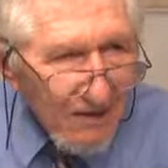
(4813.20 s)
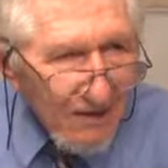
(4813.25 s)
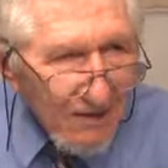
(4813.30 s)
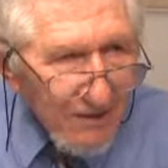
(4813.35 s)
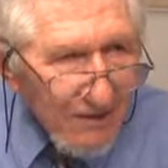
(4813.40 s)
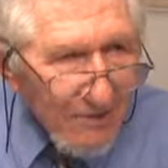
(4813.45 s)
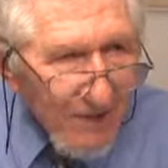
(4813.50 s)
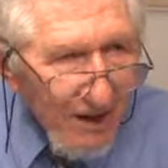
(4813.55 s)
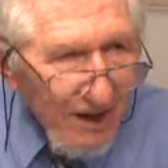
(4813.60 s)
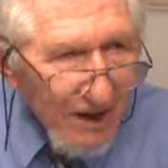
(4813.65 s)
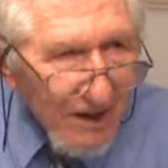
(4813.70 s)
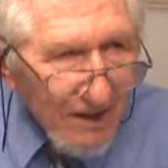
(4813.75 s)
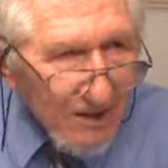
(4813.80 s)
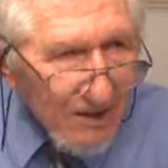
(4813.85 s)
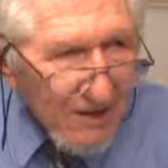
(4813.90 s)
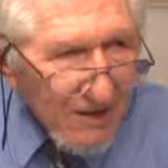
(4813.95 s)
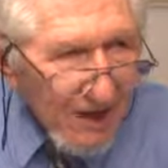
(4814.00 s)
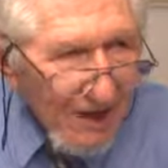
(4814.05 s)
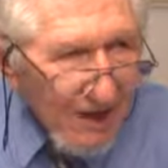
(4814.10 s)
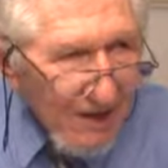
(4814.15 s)
to make a
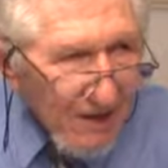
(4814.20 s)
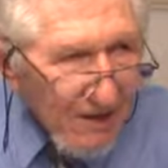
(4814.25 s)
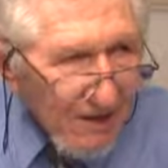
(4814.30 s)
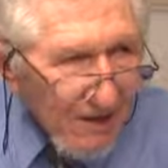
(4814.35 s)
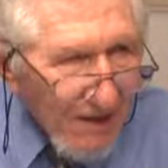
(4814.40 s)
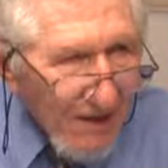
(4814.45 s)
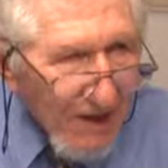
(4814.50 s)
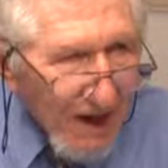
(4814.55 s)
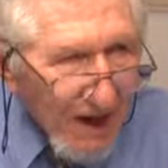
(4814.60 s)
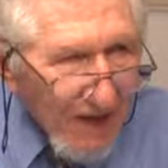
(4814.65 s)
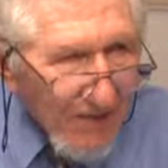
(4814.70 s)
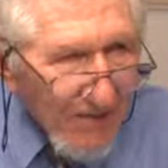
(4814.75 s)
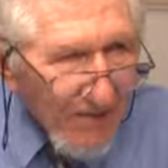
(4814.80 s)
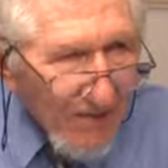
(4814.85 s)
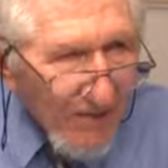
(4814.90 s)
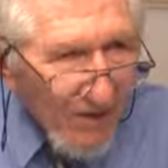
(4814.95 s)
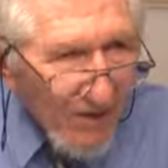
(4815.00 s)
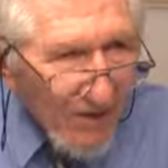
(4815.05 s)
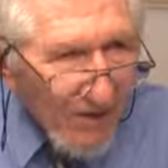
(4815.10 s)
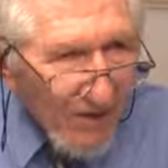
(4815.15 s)
state came
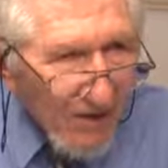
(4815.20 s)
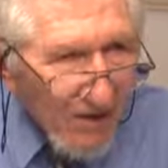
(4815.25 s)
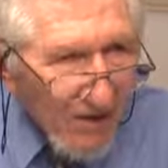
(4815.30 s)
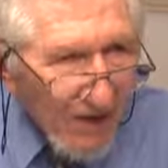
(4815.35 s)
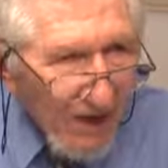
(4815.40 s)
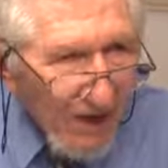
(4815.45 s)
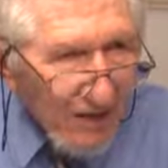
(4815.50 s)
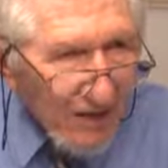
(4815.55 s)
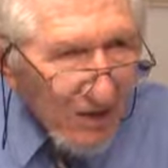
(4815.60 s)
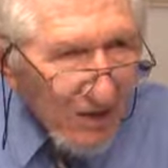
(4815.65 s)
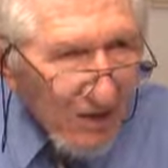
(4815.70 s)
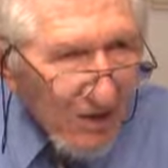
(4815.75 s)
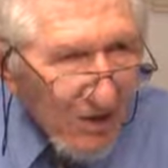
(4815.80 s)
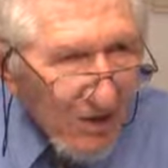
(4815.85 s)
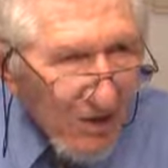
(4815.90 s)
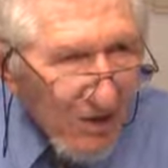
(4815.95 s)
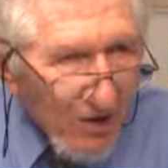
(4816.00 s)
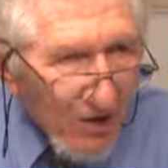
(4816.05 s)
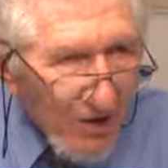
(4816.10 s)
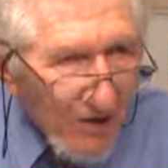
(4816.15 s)
from international
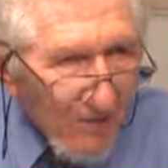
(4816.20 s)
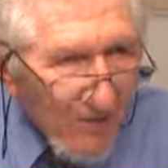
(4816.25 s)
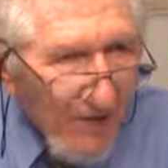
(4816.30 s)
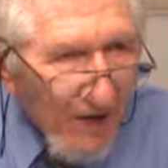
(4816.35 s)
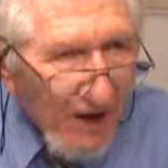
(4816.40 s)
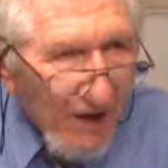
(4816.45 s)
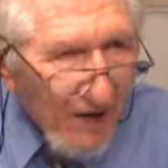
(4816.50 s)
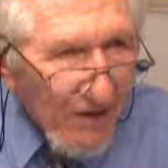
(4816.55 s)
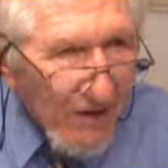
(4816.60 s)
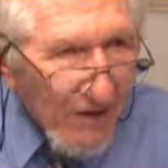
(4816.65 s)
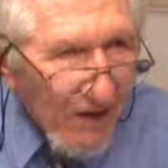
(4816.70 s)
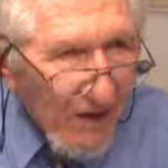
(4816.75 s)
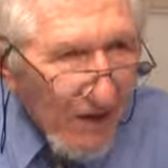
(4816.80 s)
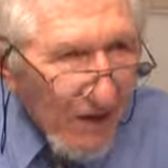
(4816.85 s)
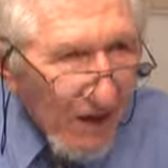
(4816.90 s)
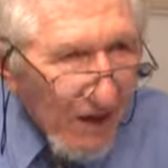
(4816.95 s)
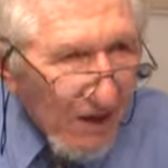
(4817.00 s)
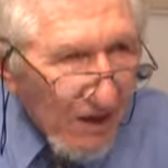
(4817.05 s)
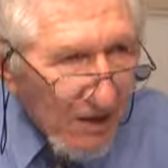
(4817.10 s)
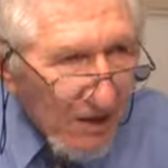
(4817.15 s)
law via the
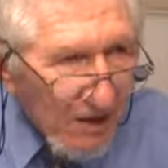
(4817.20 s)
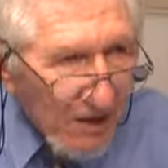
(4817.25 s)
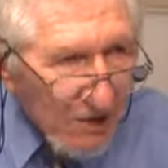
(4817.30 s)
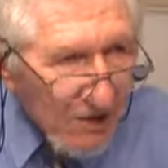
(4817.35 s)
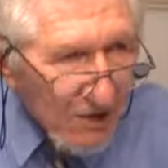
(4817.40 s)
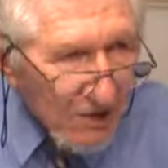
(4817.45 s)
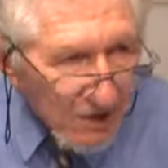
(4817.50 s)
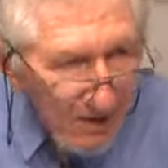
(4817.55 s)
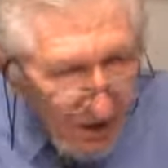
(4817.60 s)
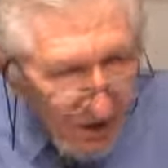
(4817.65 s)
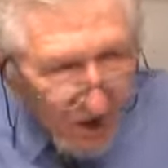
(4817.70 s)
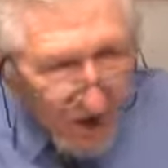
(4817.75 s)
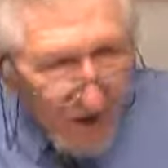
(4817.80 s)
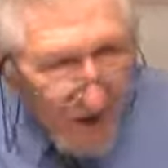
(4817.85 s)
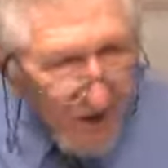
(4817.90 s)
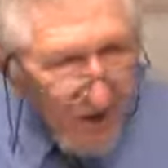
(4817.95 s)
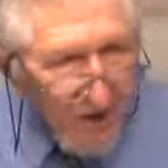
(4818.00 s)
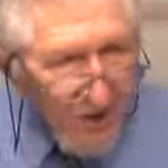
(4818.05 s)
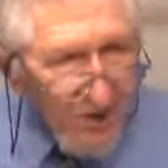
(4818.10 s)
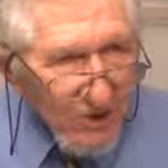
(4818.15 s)
United Nations,
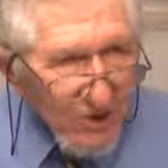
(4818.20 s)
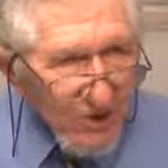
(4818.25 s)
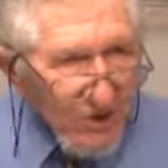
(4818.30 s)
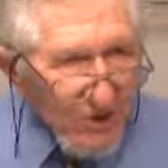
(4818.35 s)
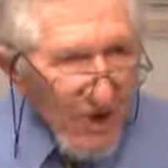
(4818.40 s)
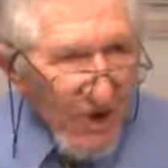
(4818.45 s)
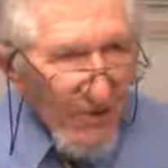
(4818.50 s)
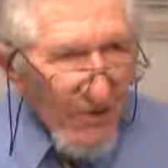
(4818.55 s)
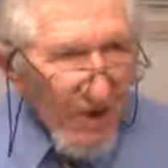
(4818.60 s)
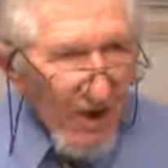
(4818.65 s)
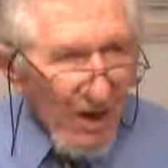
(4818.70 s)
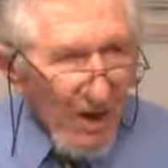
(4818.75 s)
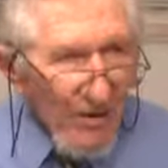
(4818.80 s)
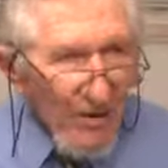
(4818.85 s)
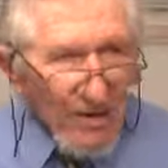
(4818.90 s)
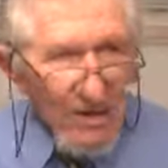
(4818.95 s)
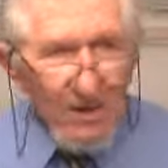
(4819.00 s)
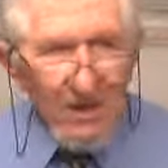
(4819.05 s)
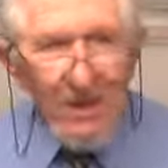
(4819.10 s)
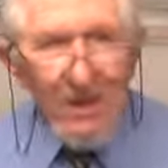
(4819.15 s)
which is that
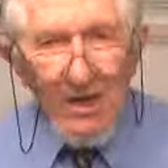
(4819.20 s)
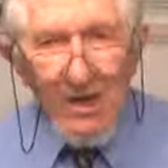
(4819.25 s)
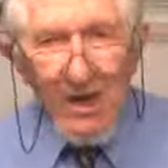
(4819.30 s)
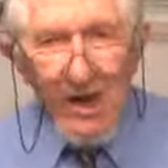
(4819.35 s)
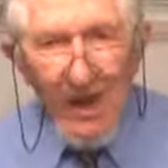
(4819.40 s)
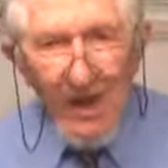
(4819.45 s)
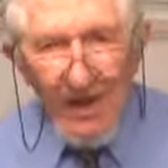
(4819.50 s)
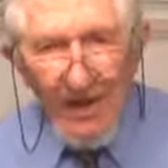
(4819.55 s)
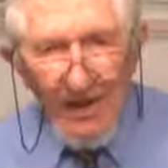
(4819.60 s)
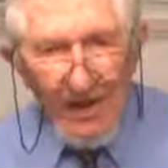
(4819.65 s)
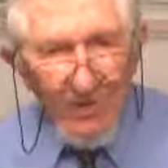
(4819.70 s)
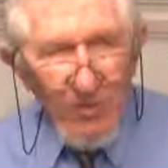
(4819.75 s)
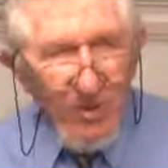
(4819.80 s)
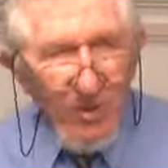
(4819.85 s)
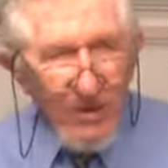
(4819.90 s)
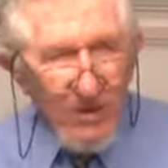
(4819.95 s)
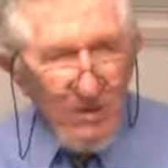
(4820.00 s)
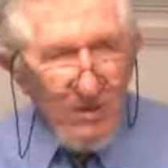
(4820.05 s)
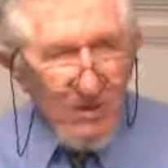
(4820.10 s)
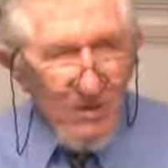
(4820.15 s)
proclamation. How that
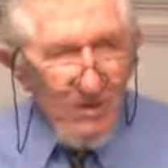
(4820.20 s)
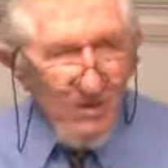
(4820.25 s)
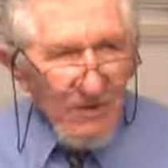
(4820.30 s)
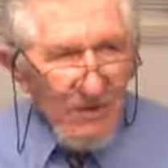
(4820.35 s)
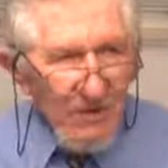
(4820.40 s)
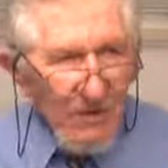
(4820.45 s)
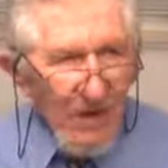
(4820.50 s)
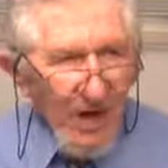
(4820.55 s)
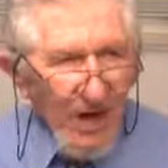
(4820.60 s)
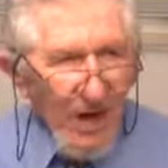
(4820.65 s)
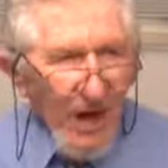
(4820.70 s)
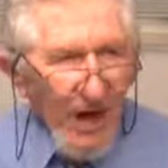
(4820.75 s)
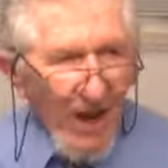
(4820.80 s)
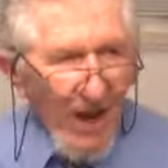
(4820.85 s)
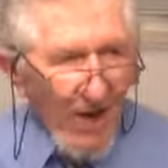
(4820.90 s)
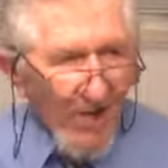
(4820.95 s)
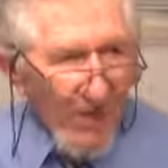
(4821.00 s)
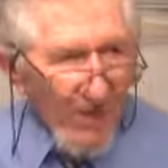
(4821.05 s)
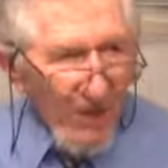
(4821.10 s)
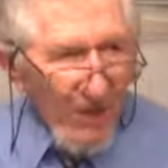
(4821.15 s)
worked and so on and so on, and
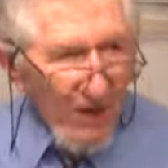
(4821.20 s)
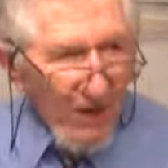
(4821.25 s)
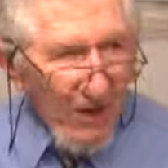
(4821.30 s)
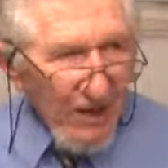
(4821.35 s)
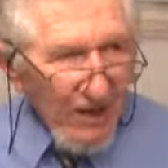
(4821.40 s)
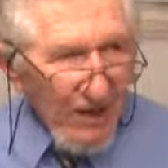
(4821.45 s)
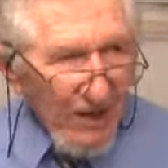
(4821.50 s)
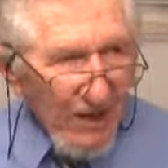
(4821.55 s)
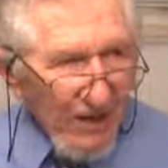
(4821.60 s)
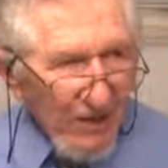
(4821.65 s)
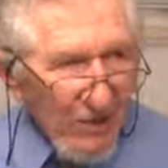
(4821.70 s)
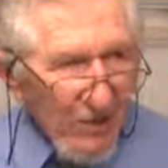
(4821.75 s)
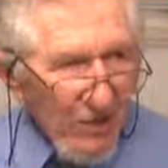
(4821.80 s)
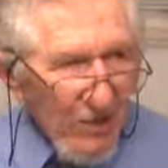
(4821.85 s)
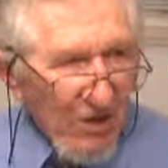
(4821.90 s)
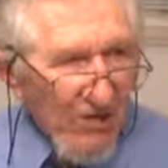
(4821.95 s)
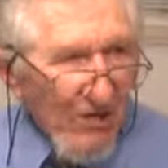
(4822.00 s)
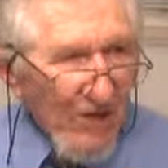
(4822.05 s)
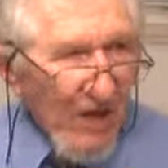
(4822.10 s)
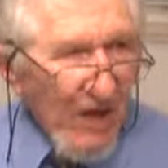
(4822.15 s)
I put it in there to
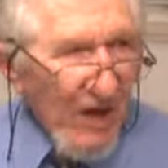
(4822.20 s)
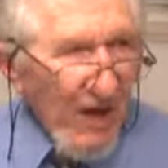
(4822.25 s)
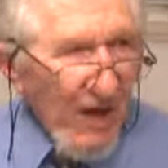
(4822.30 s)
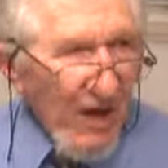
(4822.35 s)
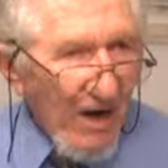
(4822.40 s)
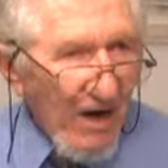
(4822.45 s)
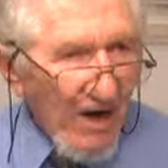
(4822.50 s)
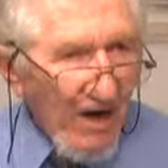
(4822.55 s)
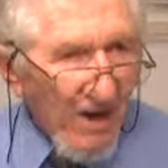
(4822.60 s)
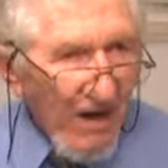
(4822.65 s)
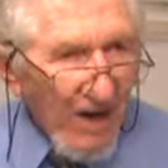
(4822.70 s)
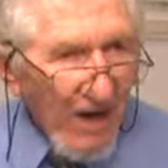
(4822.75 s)
compare.